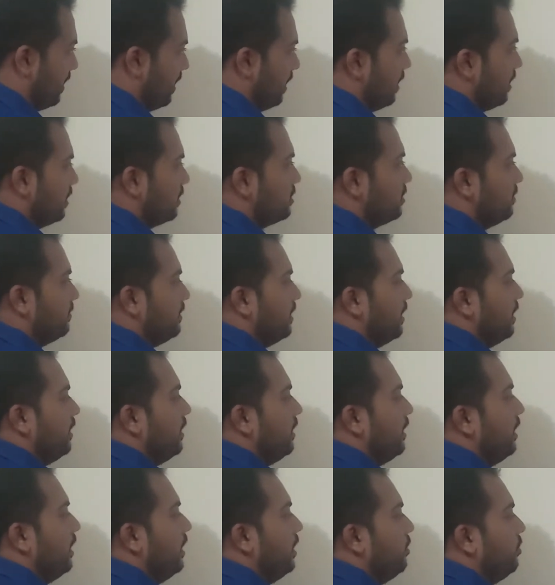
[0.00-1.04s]
Similarly,
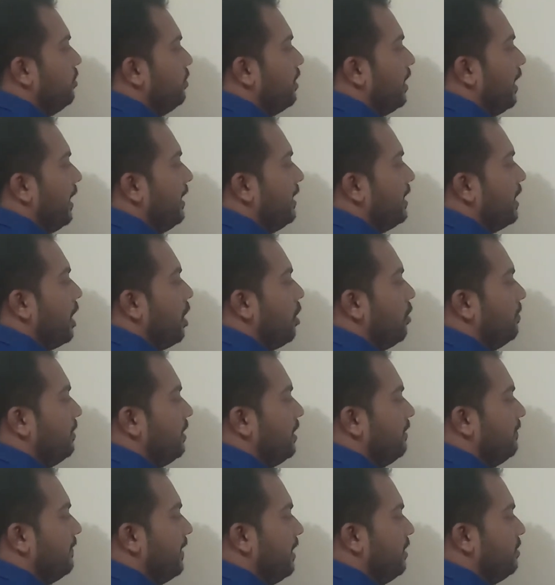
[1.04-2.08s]
here you write how many
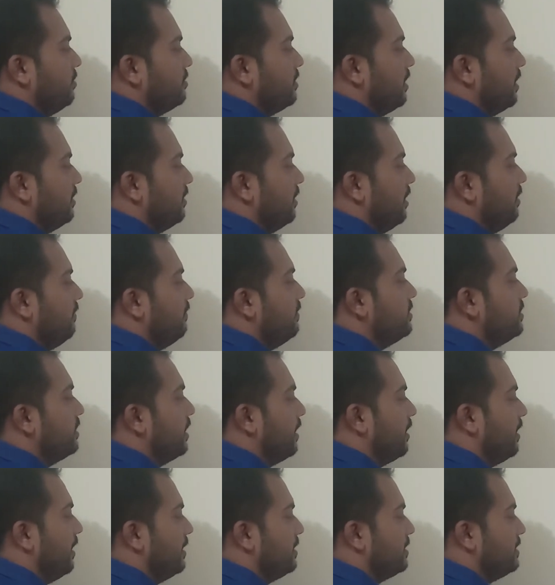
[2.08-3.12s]
values are there which are
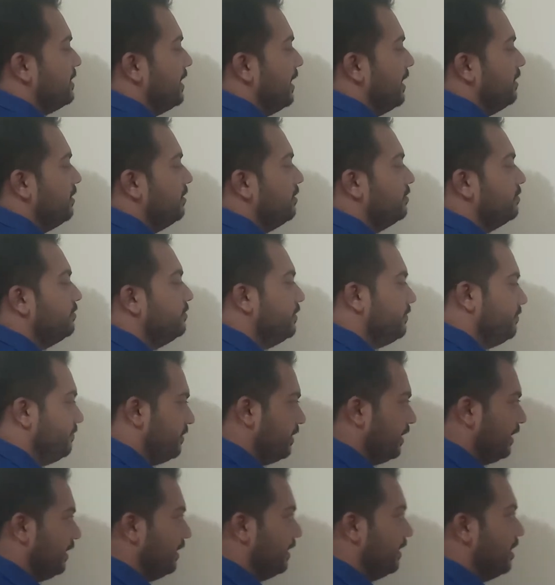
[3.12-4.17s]
less than
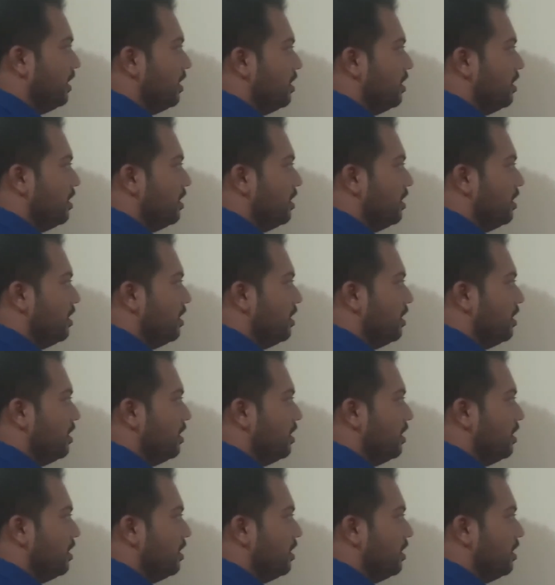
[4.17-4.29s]
15.